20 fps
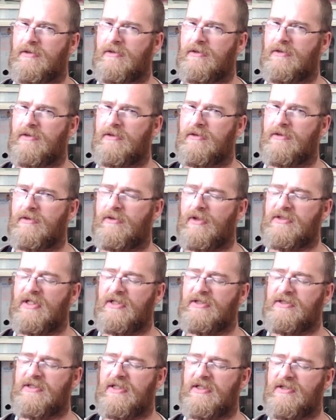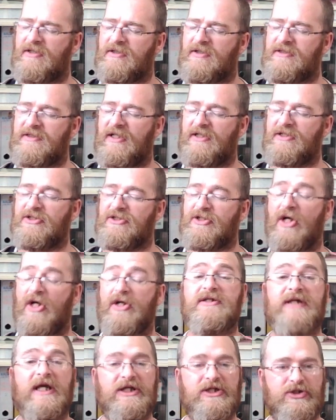Not Stone Sentinel, Stone Century.
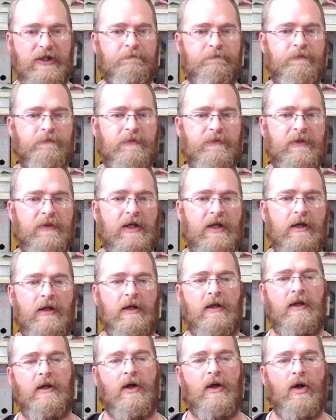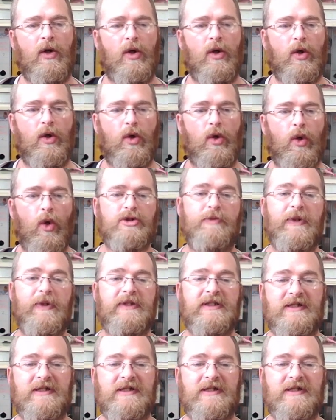Lords who participate